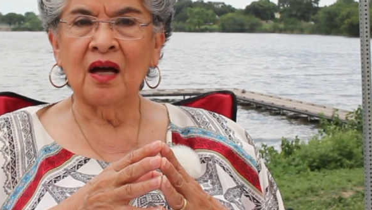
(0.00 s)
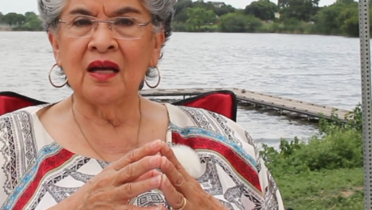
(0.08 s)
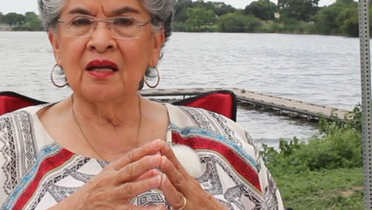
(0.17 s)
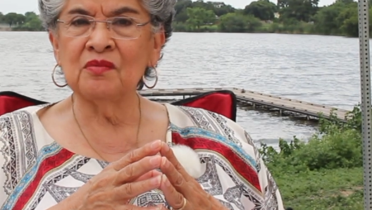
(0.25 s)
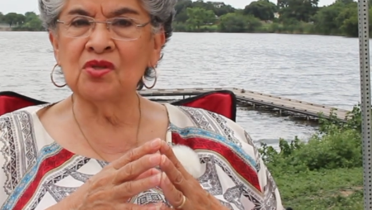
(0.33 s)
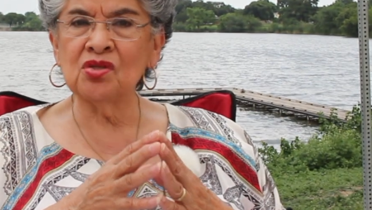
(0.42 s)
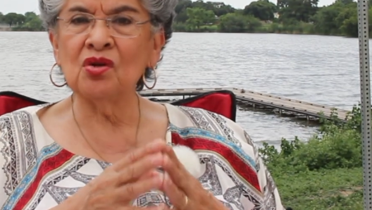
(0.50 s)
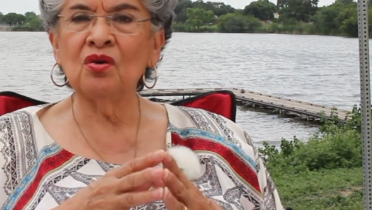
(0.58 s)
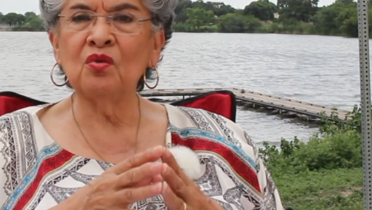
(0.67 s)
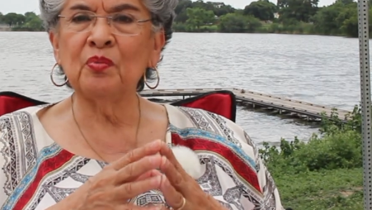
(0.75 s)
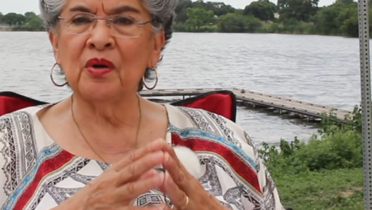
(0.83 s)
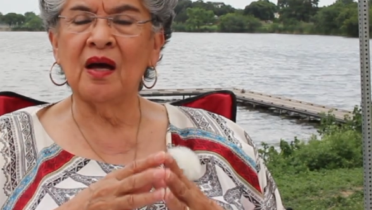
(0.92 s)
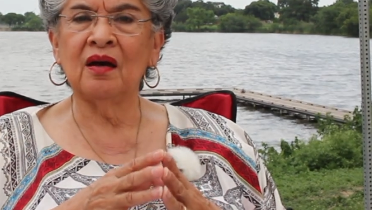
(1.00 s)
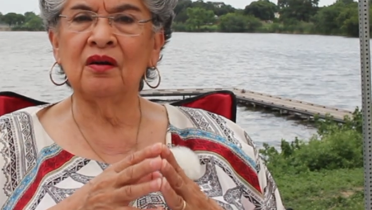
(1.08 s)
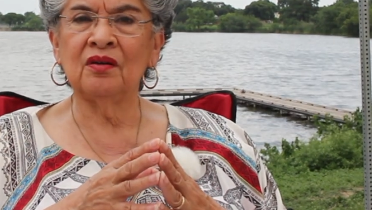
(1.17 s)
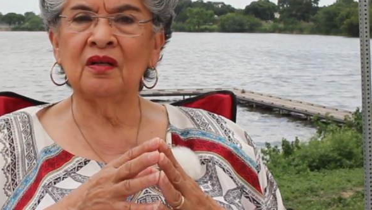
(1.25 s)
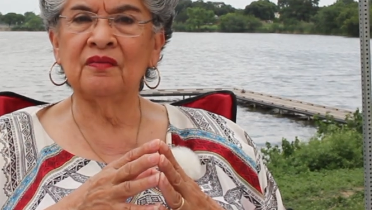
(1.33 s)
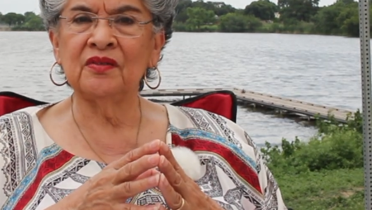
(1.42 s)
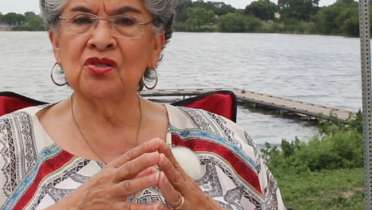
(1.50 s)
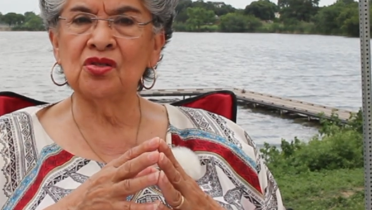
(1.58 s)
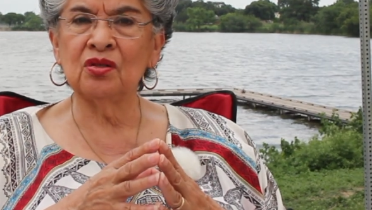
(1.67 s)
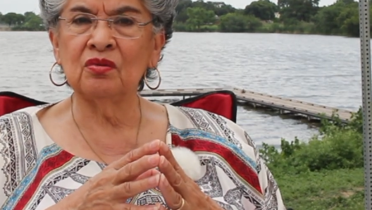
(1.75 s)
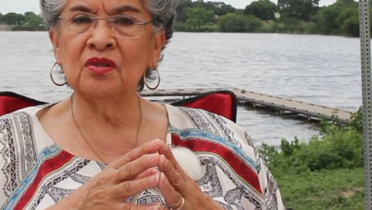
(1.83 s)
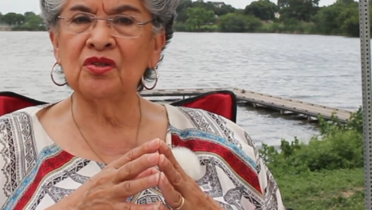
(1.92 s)
I am so proud of the
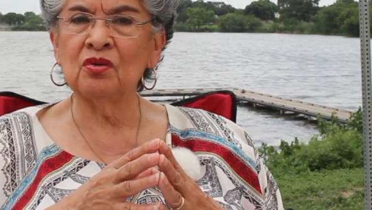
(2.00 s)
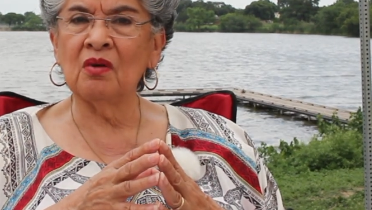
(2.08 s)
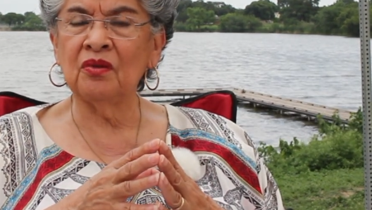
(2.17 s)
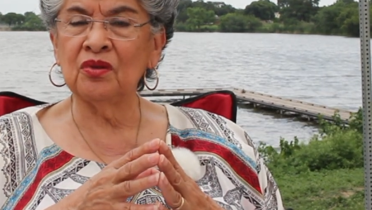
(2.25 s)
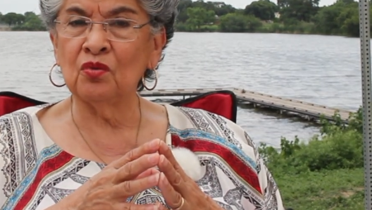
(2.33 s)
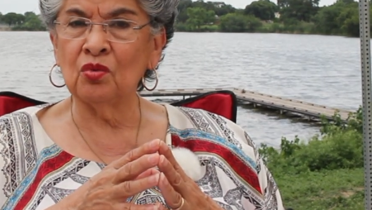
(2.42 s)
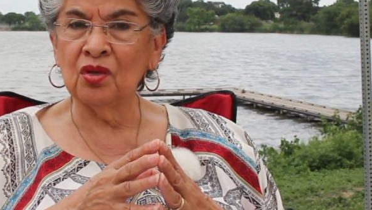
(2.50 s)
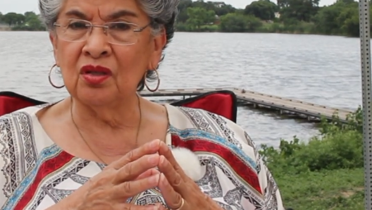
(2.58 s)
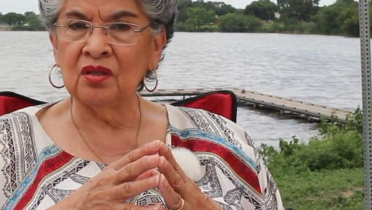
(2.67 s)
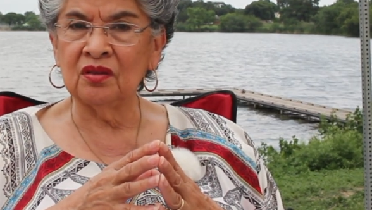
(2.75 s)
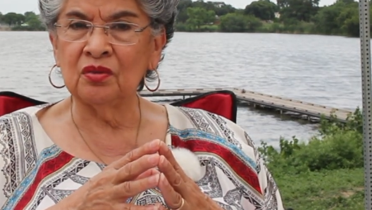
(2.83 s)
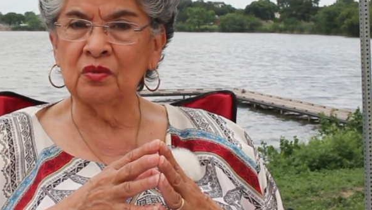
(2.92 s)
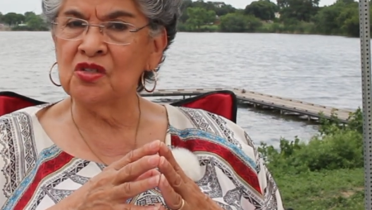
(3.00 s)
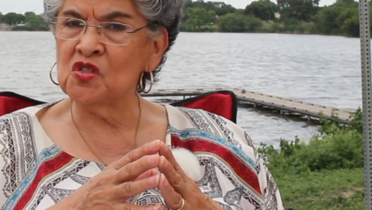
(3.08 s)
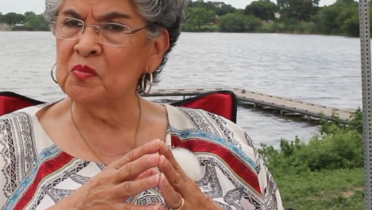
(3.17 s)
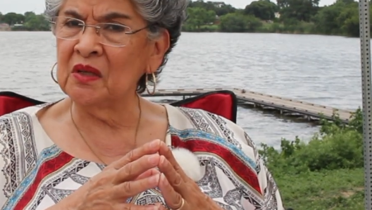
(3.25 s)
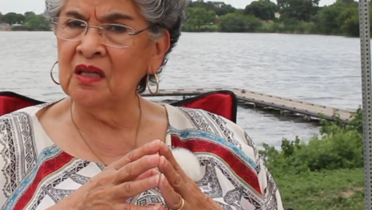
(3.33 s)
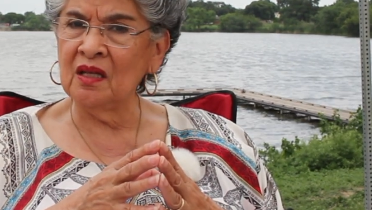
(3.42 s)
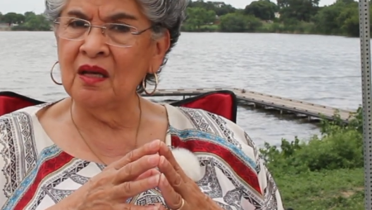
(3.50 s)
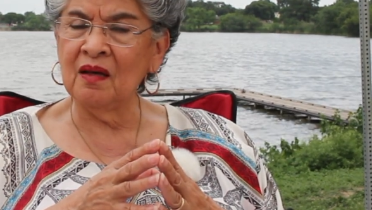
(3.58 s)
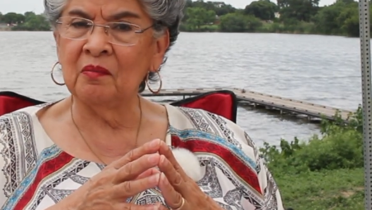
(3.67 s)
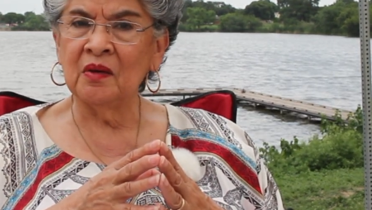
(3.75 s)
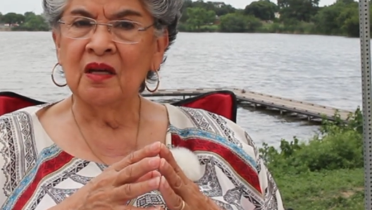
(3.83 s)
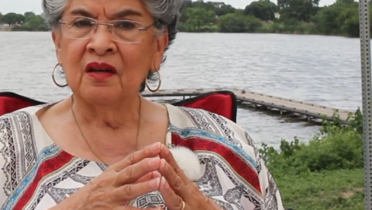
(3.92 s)
children throughout the world who are speaking
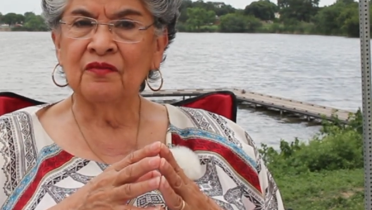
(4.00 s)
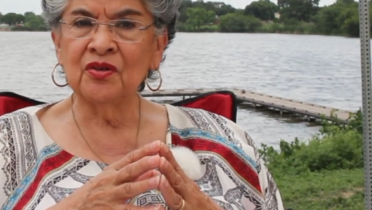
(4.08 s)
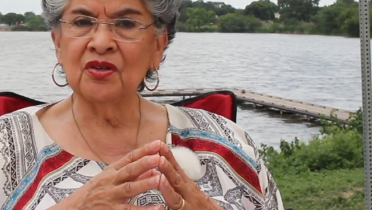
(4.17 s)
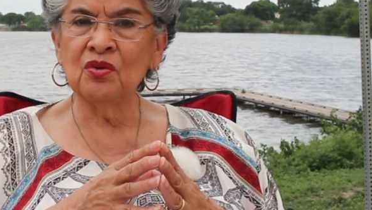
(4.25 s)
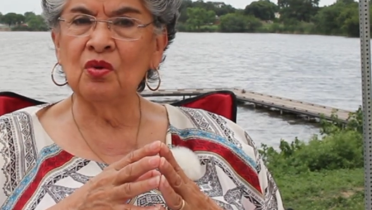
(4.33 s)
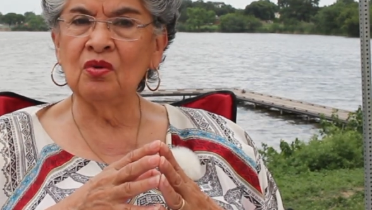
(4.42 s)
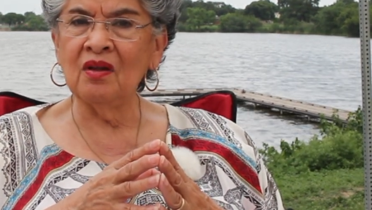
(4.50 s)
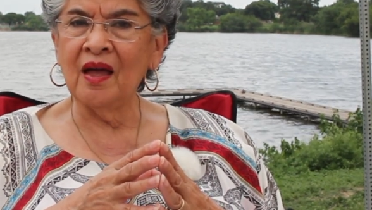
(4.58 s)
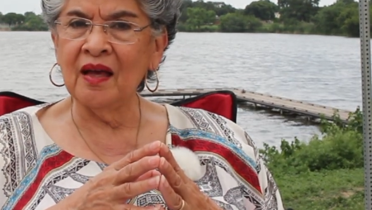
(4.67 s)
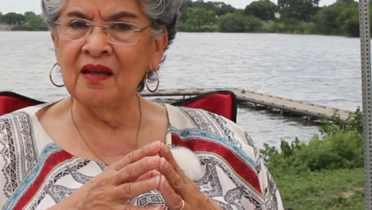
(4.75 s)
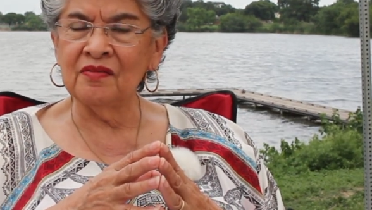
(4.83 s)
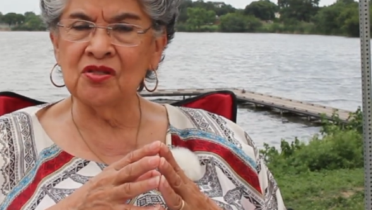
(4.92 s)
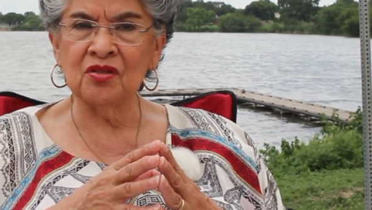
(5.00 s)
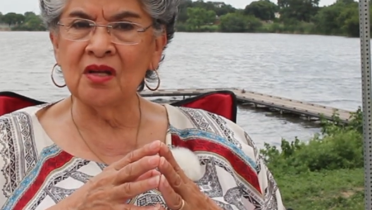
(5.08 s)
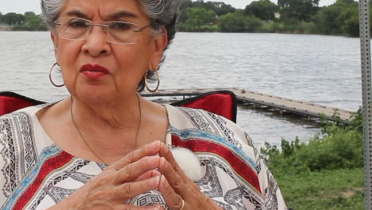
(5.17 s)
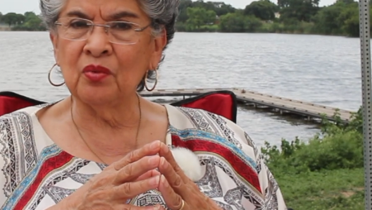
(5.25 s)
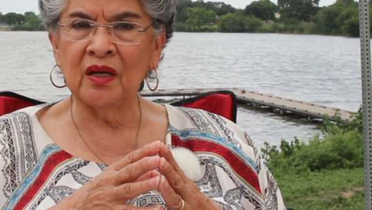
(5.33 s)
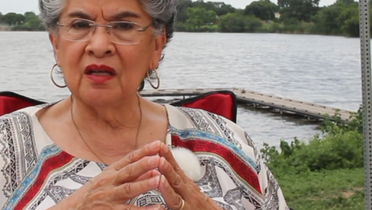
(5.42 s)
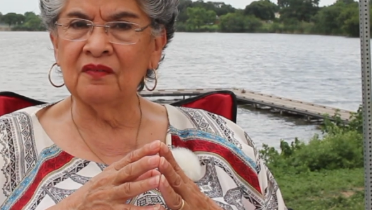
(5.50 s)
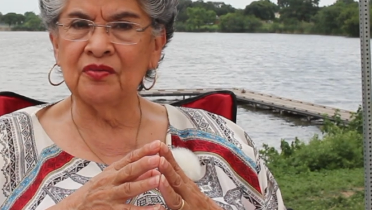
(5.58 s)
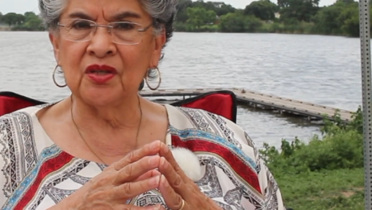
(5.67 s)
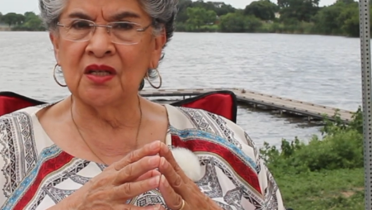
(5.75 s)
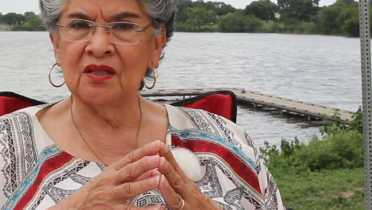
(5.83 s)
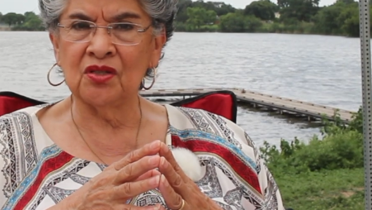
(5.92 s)
up for their own lives. They're not waiting
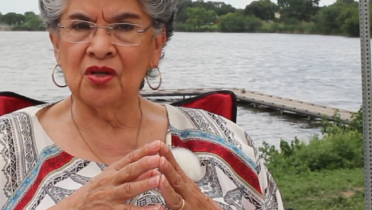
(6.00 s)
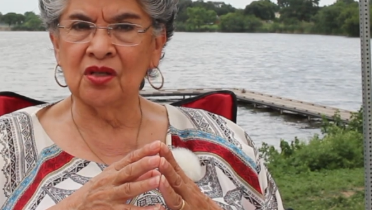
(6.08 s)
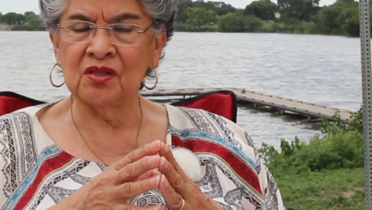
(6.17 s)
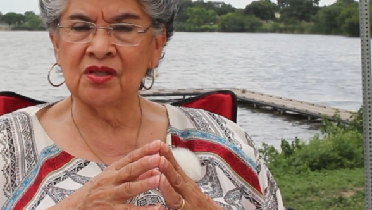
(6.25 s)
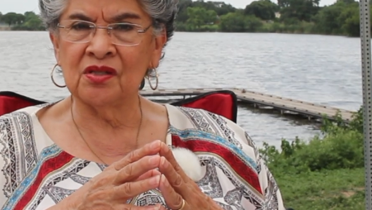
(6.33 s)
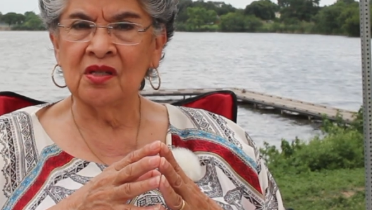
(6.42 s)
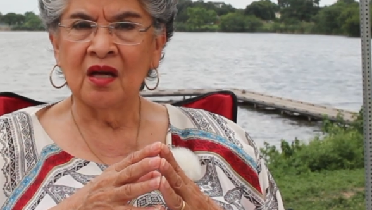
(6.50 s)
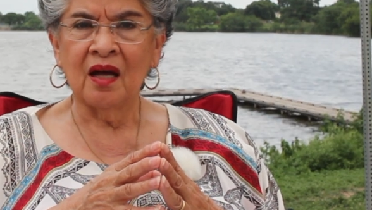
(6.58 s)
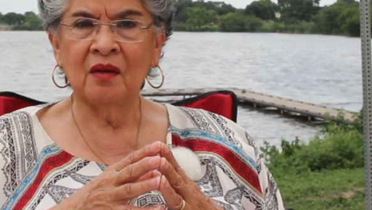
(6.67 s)
for the adults.